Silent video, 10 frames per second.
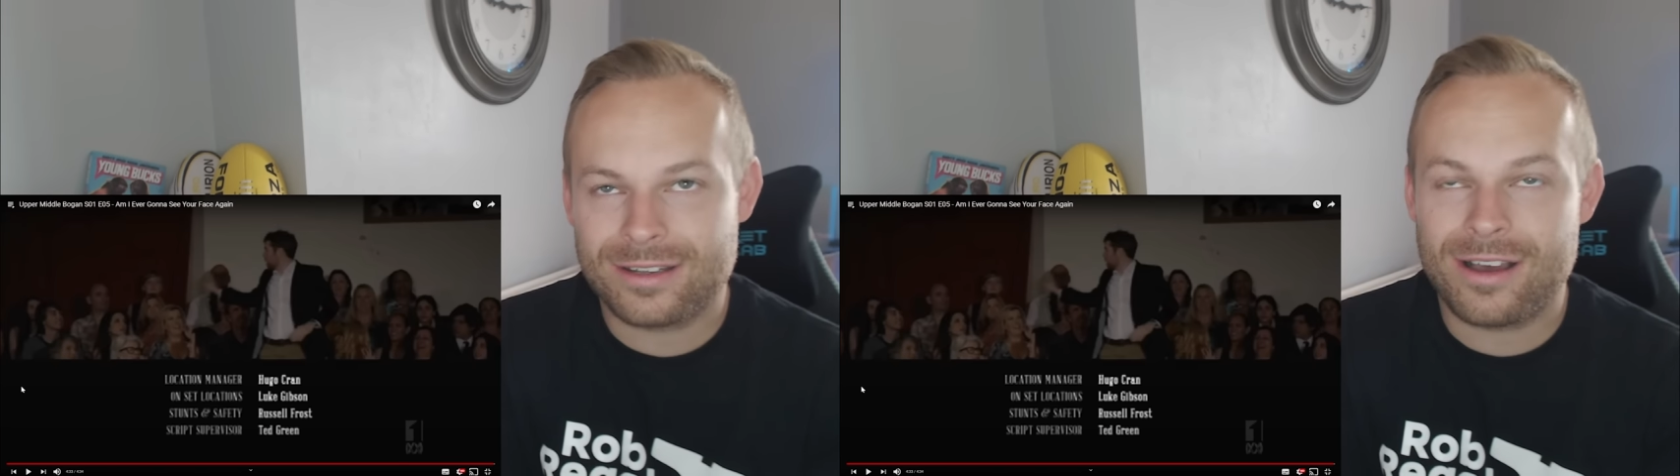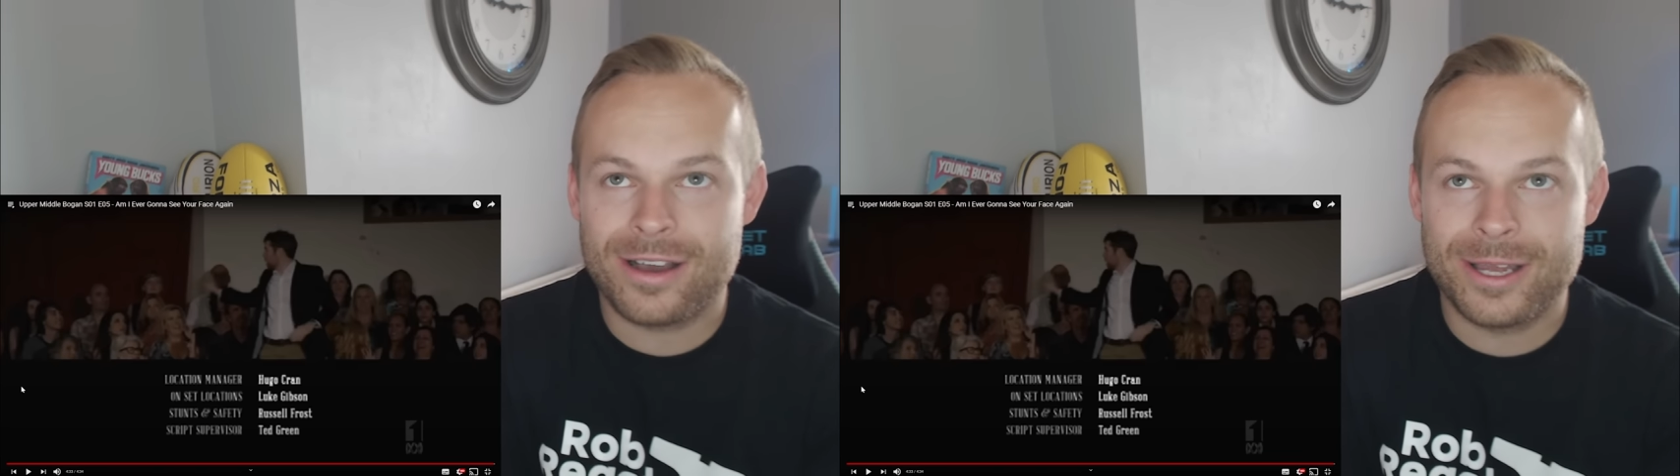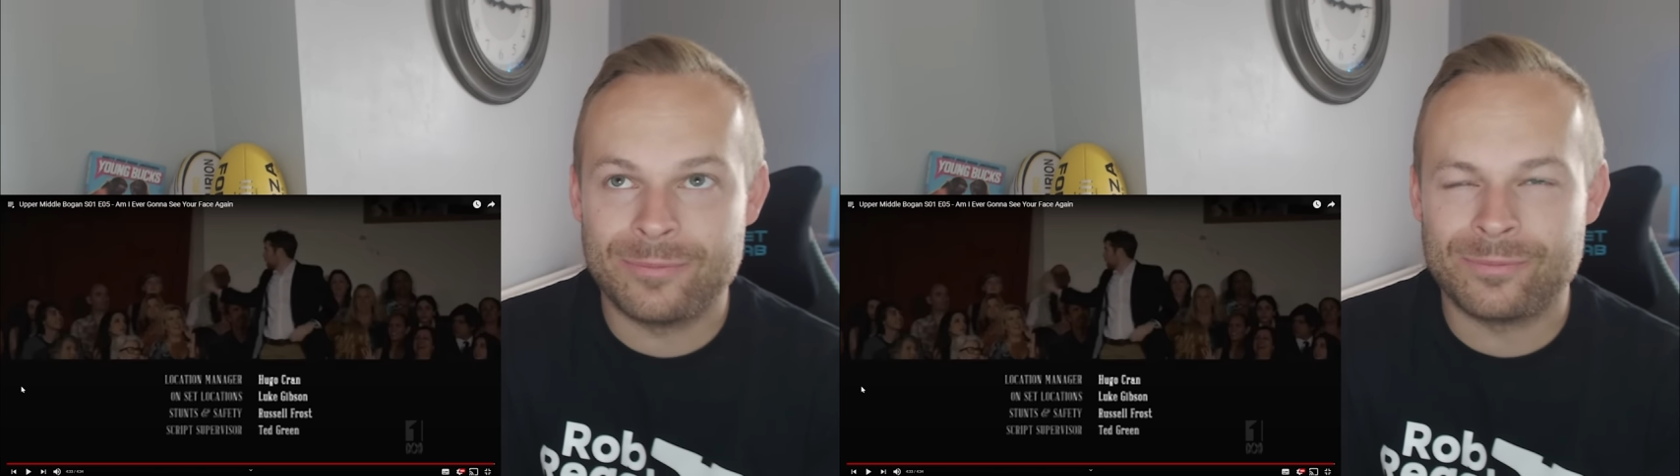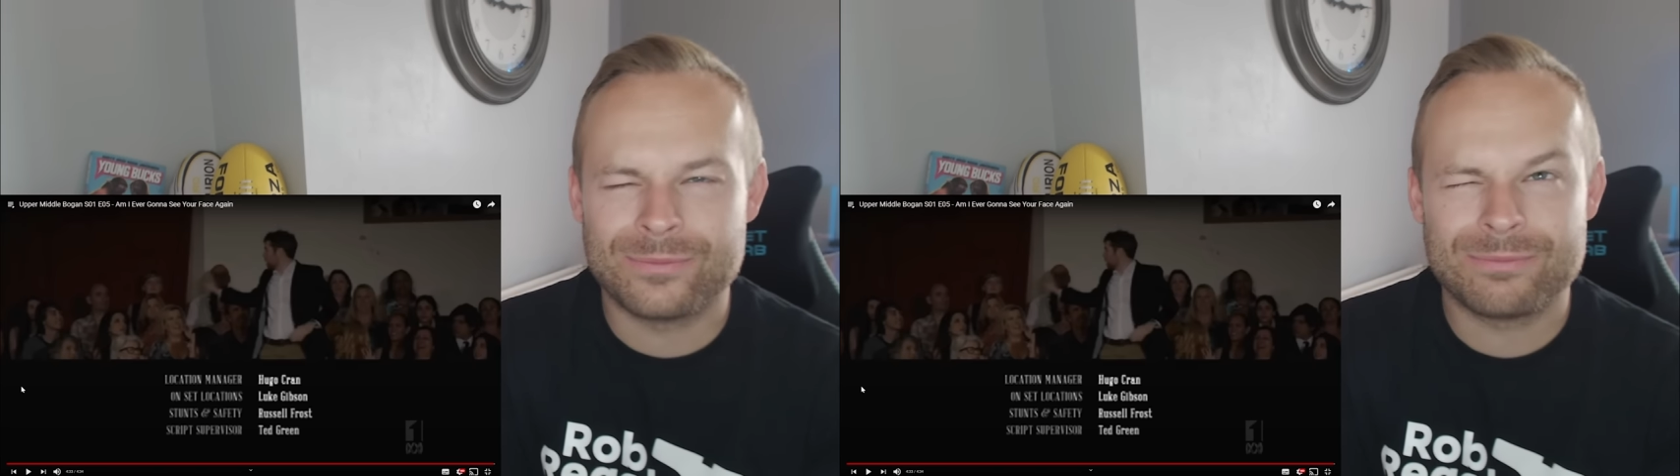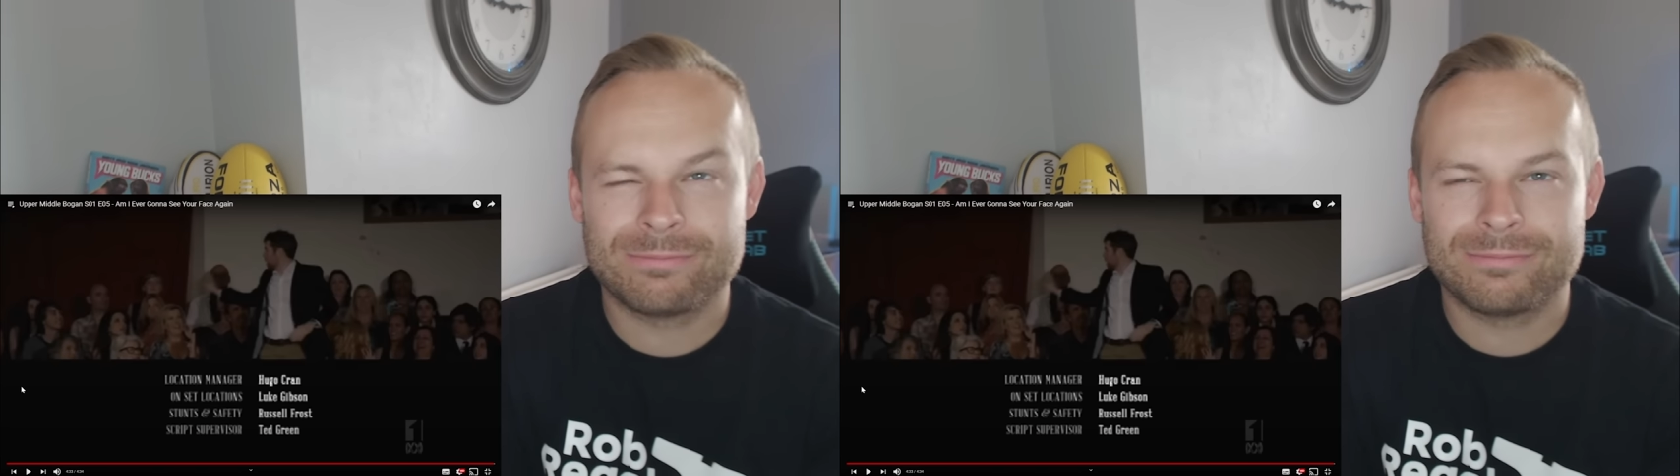
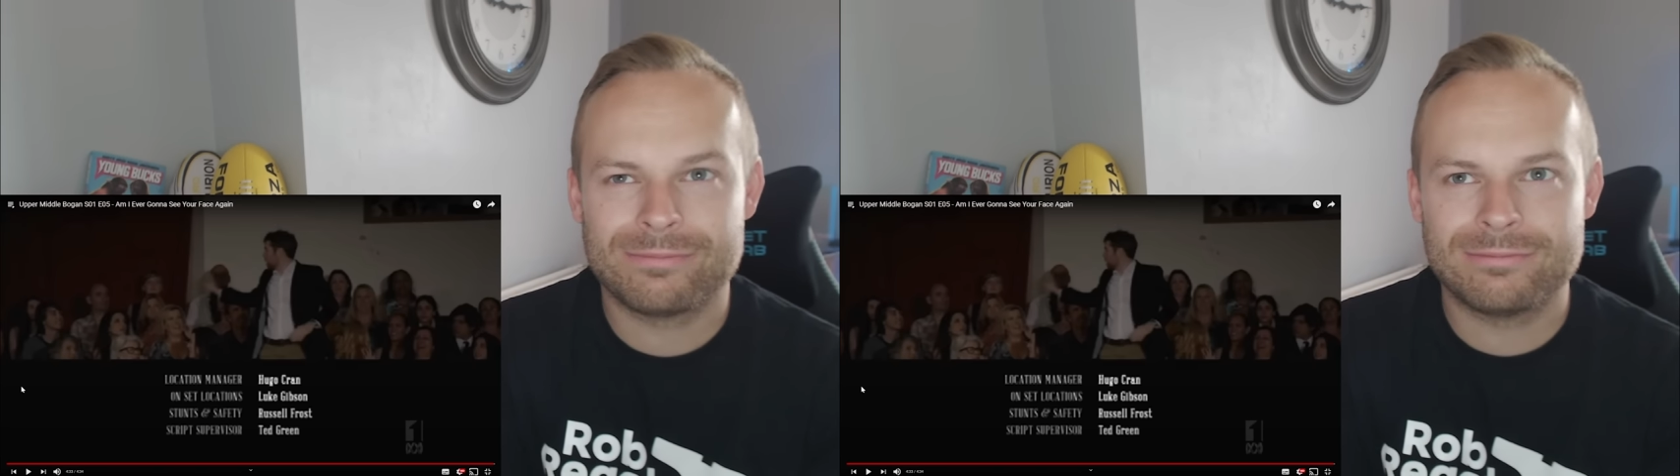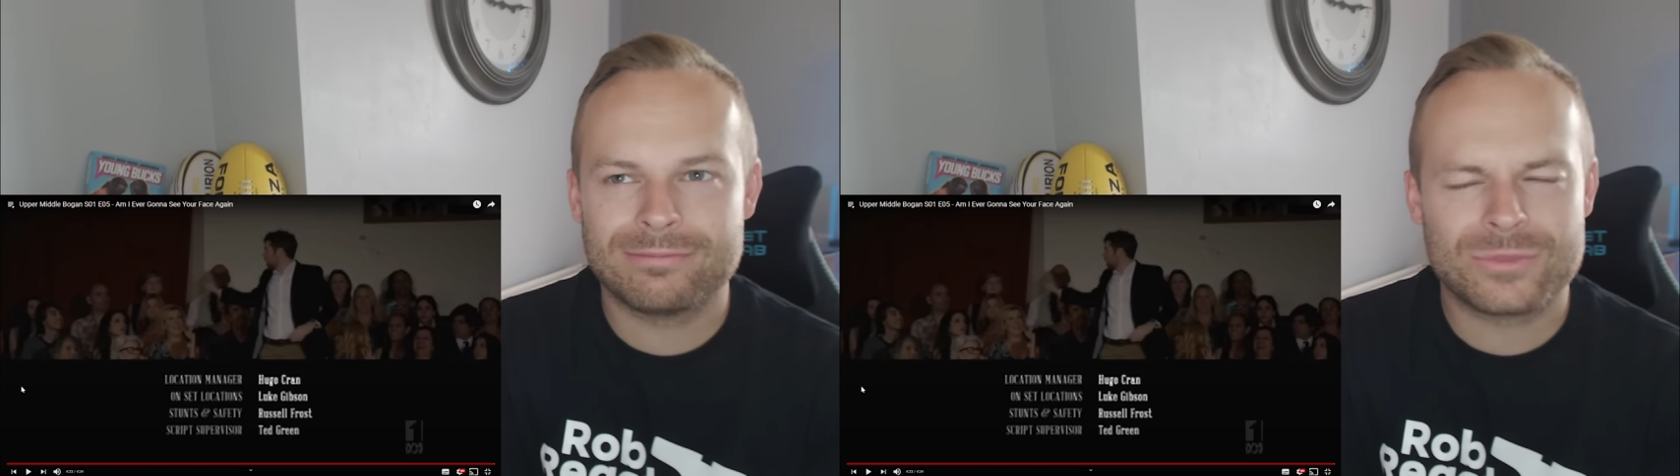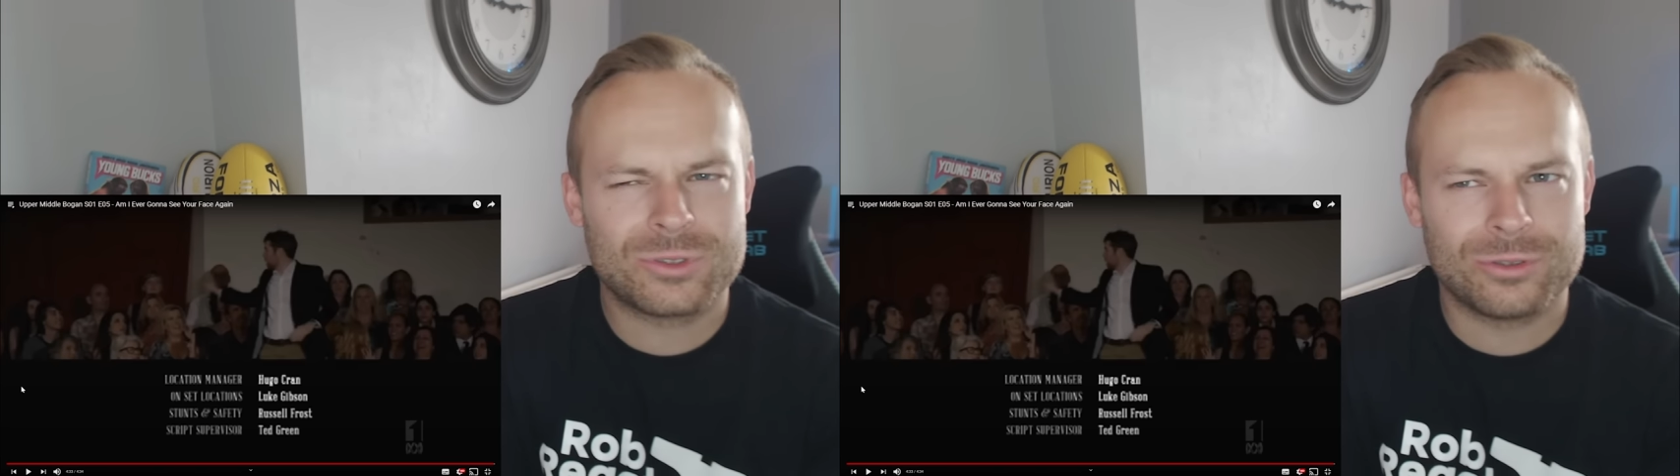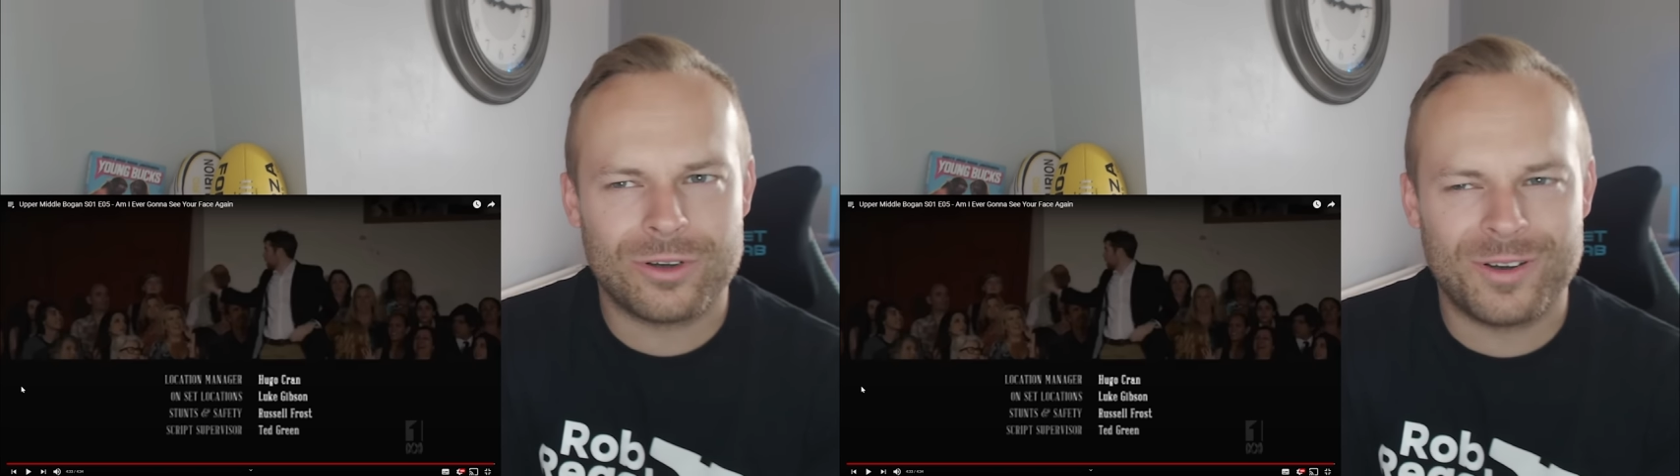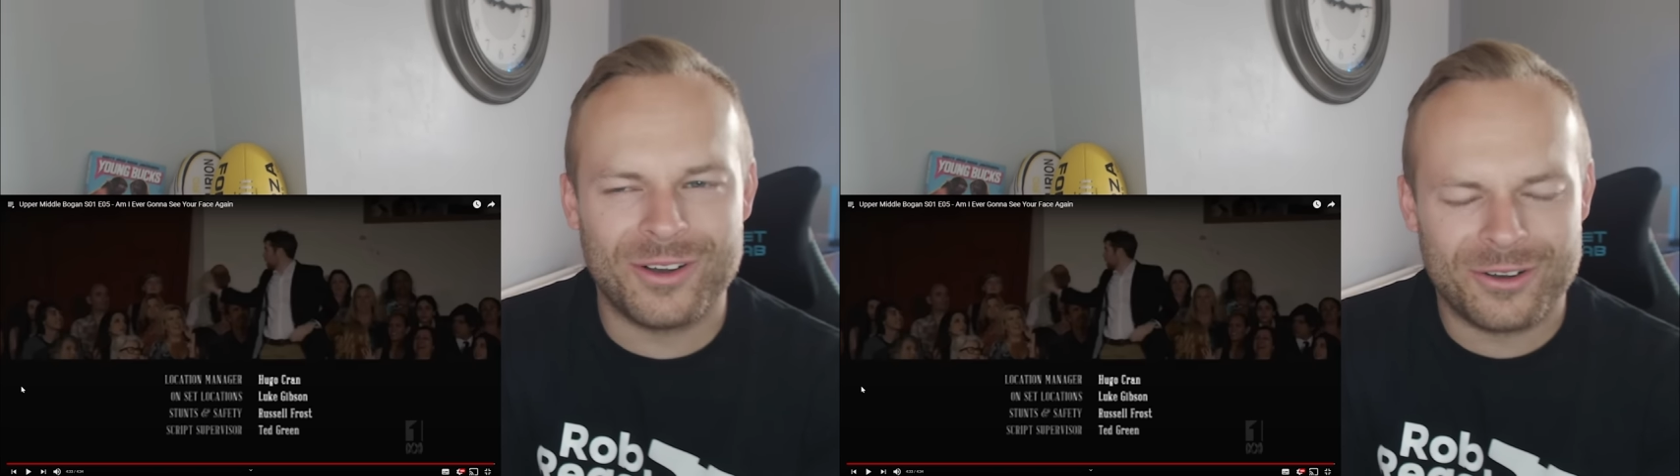time,
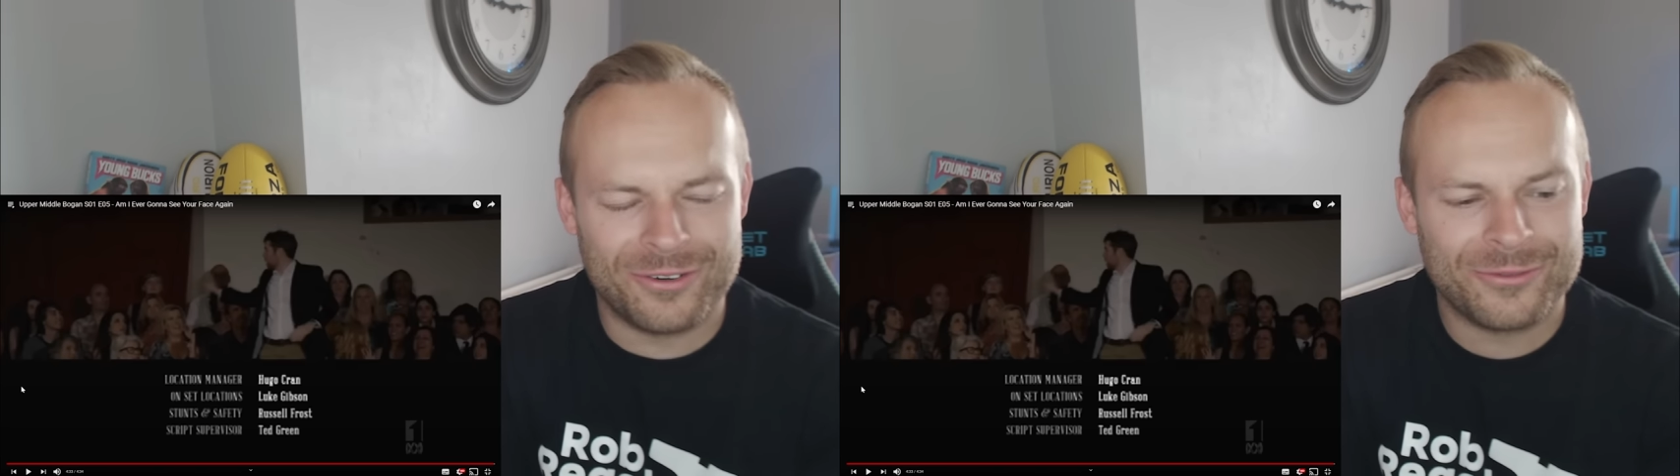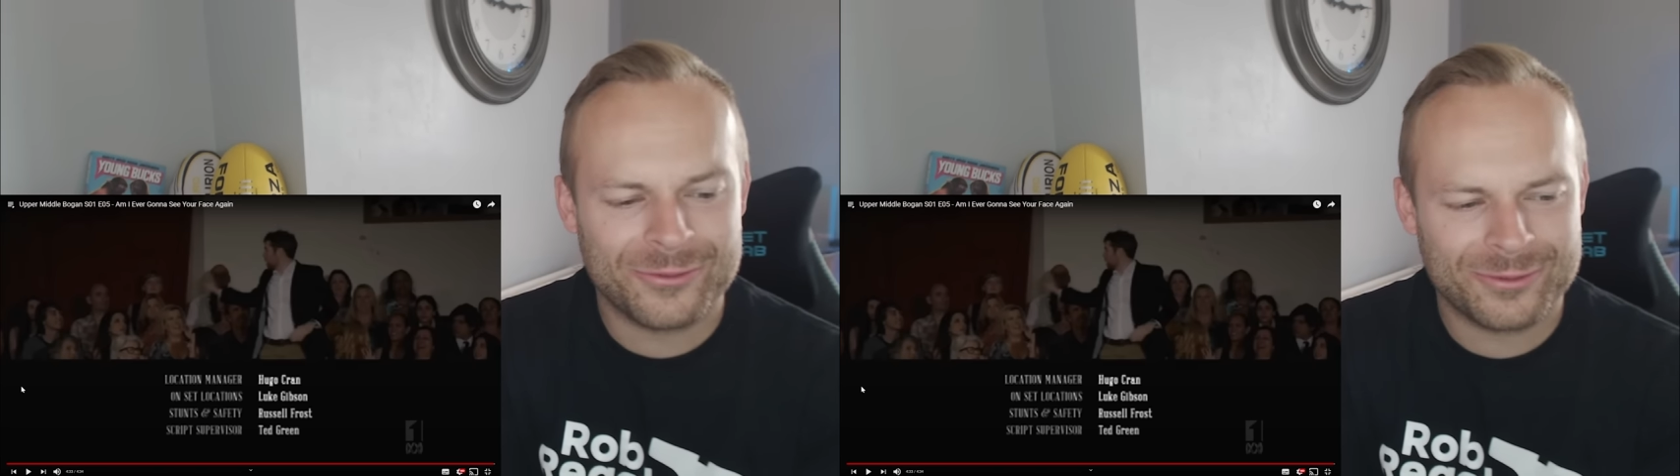sort of.